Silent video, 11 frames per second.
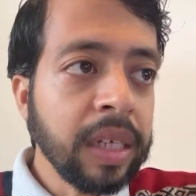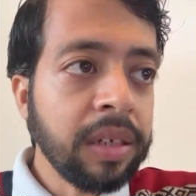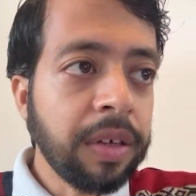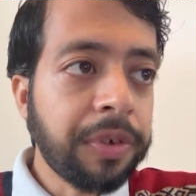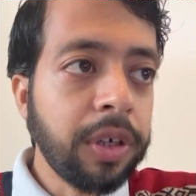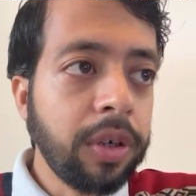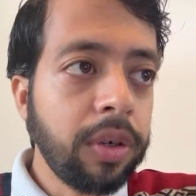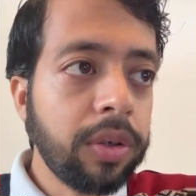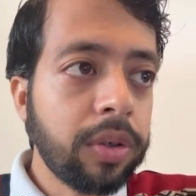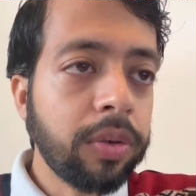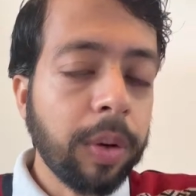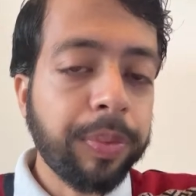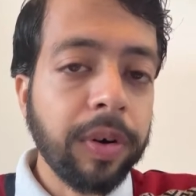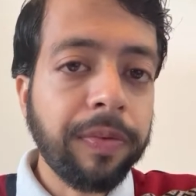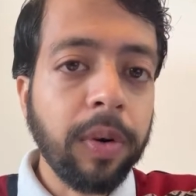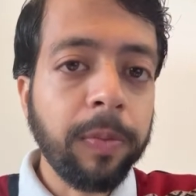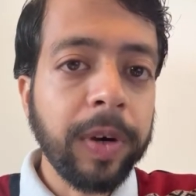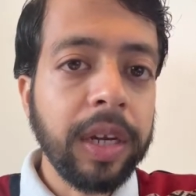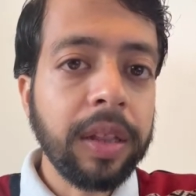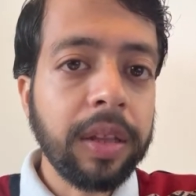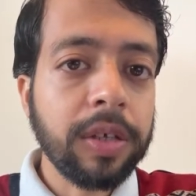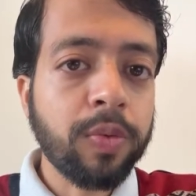if you do not perform well
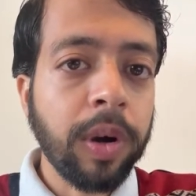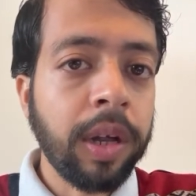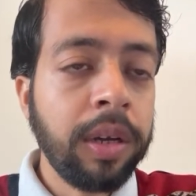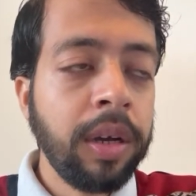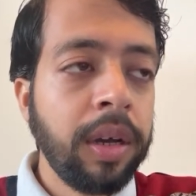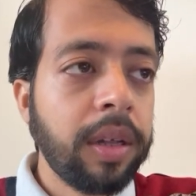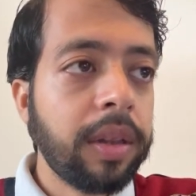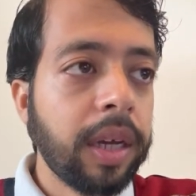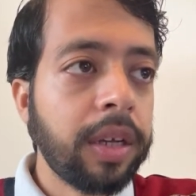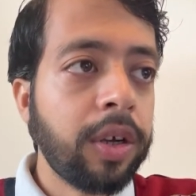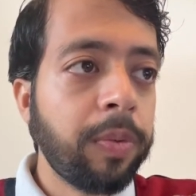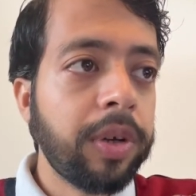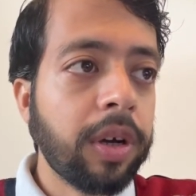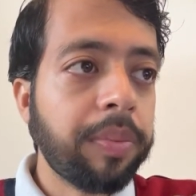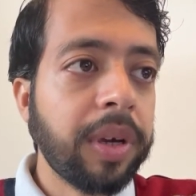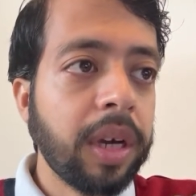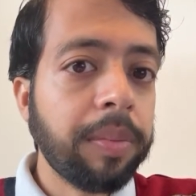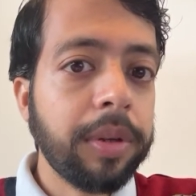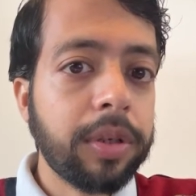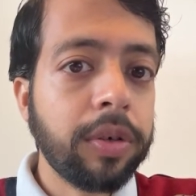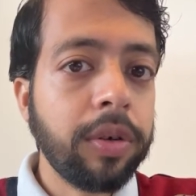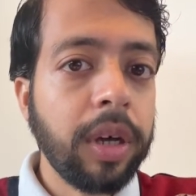in this one, then you will not be able
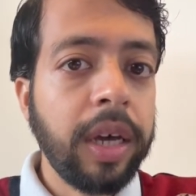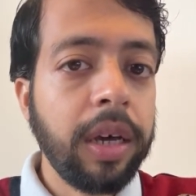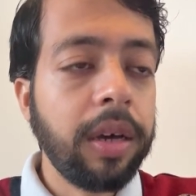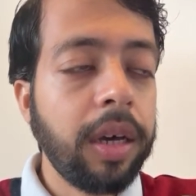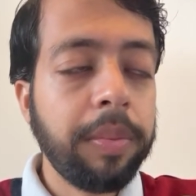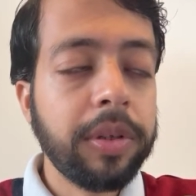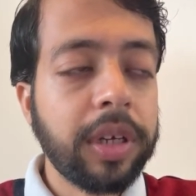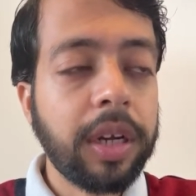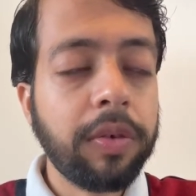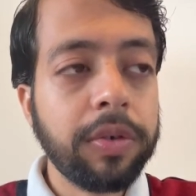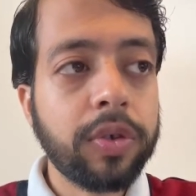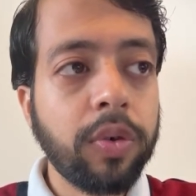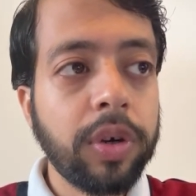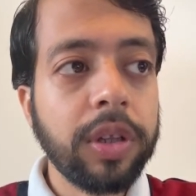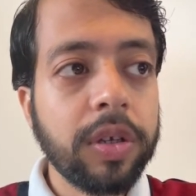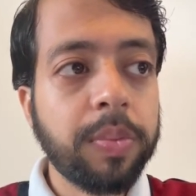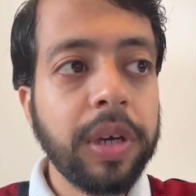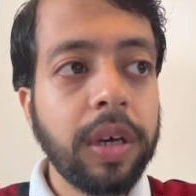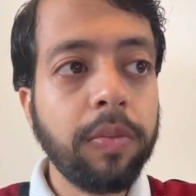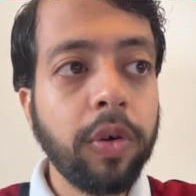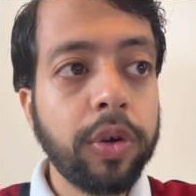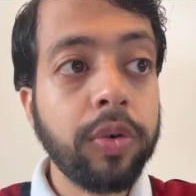to get a good score in the speaking
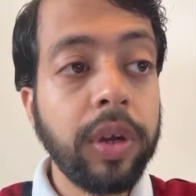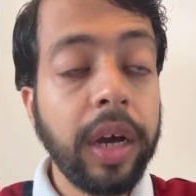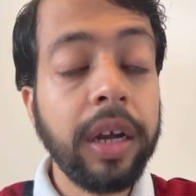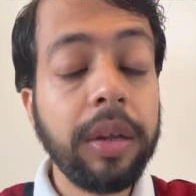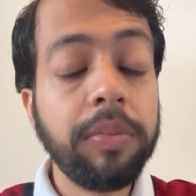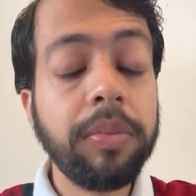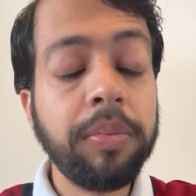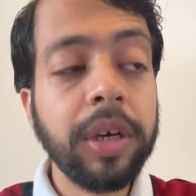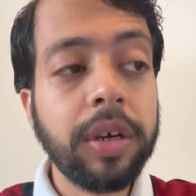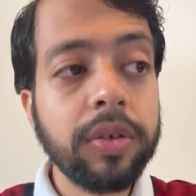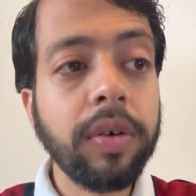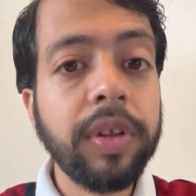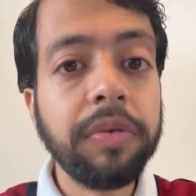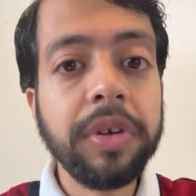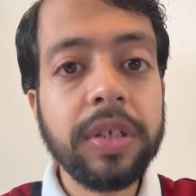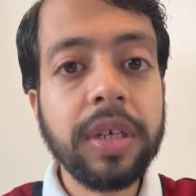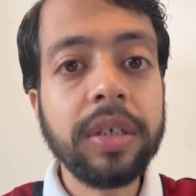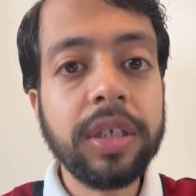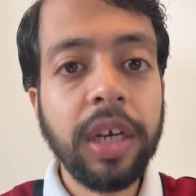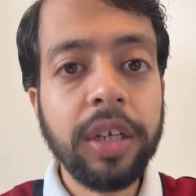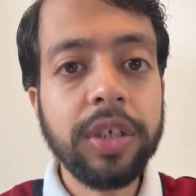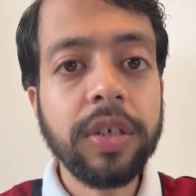module. And because of the recent
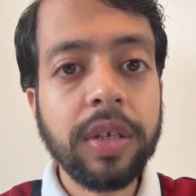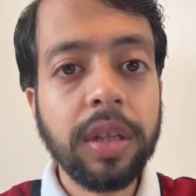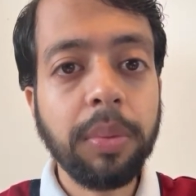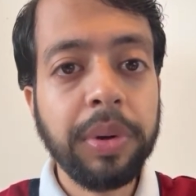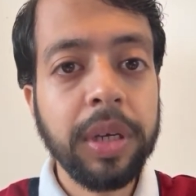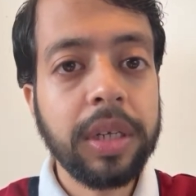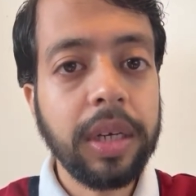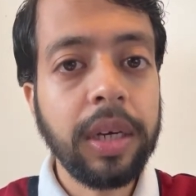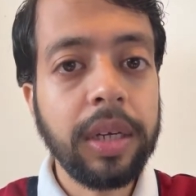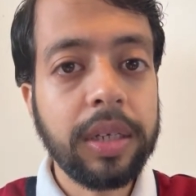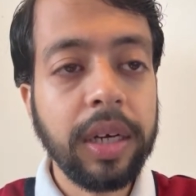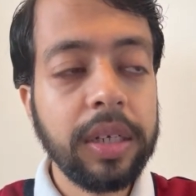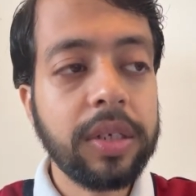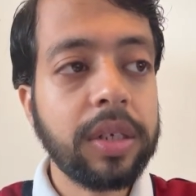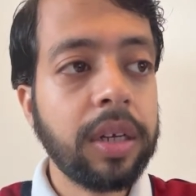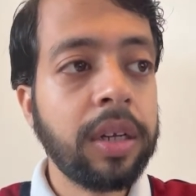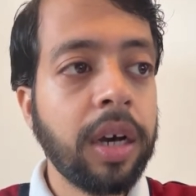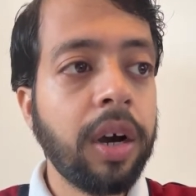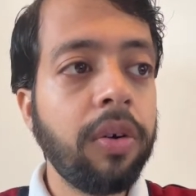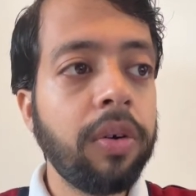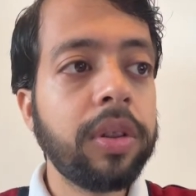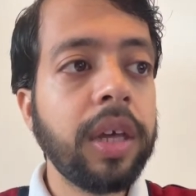changes in the PTE test,
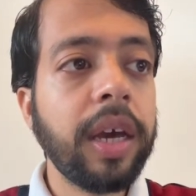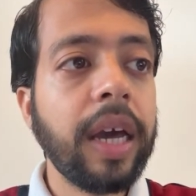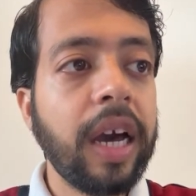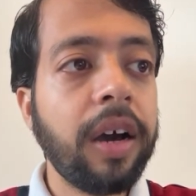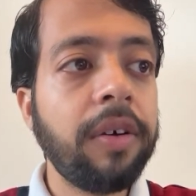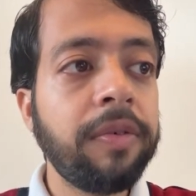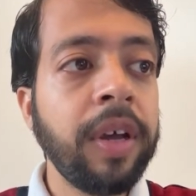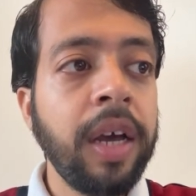now they have